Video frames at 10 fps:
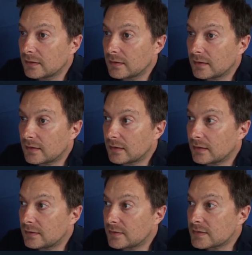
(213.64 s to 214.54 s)

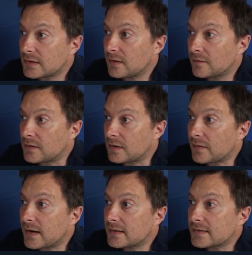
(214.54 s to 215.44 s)
You see on the
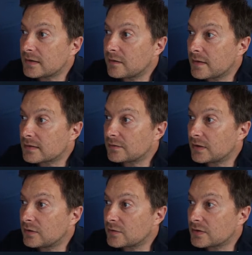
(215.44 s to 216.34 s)
right side of the
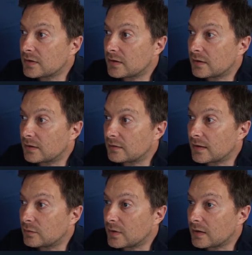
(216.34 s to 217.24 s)
screen, you see
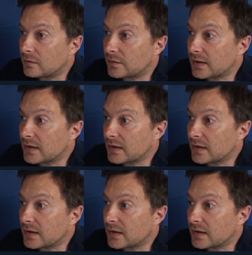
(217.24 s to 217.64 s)
that we are already